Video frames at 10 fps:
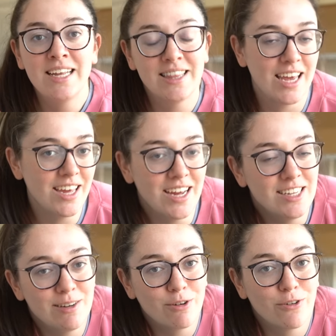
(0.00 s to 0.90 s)
Thank you
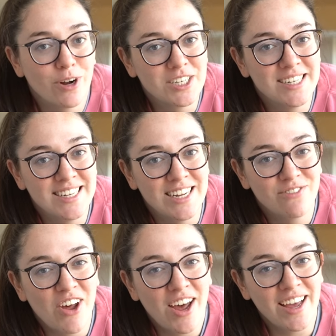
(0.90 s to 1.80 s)
guys so much for watching today's
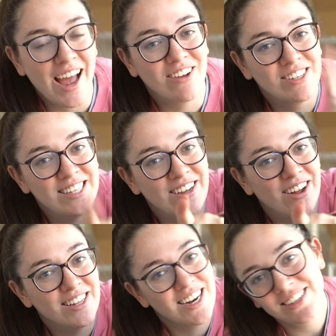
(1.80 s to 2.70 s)
vlog. I will see you
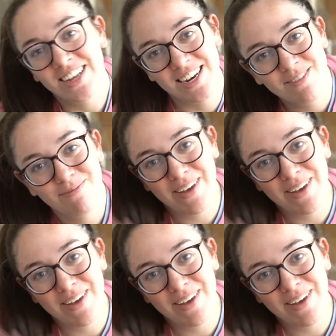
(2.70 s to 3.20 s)
all in the next one.